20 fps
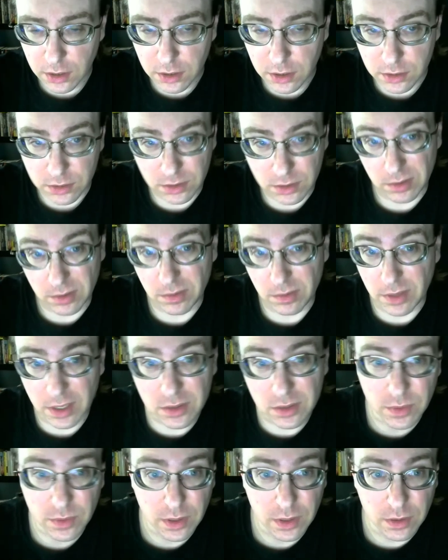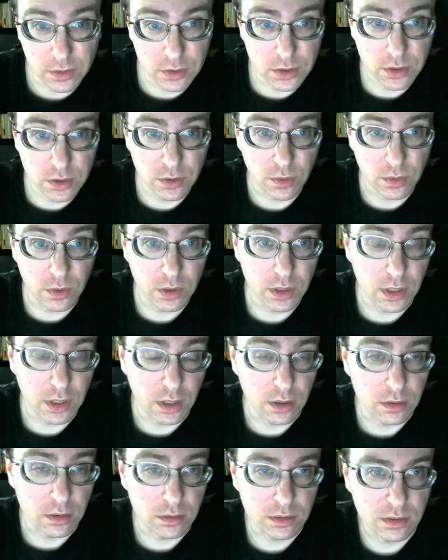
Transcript: So that's why those two are in there.